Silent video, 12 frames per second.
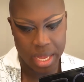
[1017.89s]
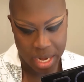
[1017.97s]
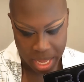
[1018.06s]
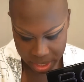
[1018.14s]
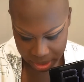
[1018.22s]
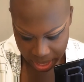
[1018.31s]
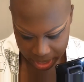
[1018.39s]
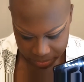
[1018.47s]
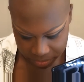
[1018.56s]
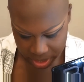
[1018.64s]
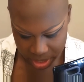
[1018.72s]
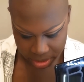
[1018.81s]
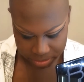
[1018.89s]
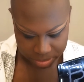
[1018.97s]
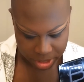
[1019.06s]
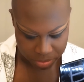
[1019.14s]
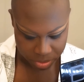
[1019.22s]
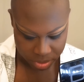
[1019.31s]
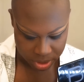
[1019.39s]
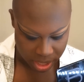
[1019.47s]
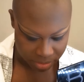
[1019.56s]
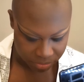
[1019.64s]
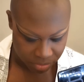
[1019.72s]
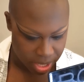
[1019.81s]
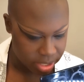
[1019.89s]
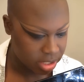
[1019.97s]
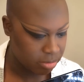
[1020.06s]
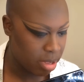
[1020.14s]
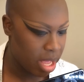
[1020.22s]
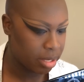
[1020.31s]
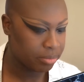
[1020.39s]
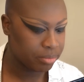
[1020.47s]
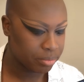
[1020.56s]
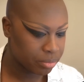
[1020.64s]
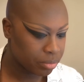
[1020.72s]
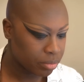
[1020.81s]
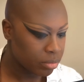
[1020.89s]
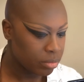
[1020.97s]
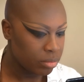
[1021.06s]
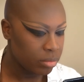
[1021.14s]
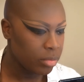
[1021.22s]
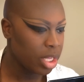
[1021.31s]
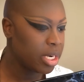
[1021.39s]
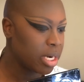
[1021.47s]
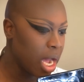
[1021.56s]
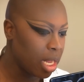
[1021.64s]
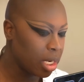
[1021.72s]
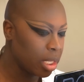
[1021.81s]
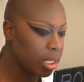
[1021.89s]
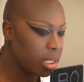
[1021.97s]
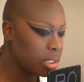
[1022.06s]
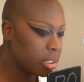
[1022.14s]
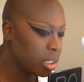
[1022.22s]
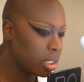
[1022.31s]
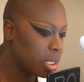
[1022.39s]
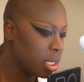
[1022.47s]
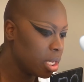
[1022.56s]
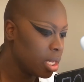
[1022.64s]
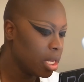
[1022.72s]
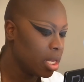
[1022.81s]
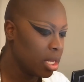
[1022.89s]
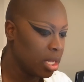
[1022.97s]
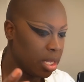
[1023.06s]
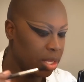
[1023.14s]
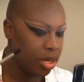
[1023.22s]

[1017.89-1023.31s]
A lot of people, a lot of friends of mine and colleagues and, you know,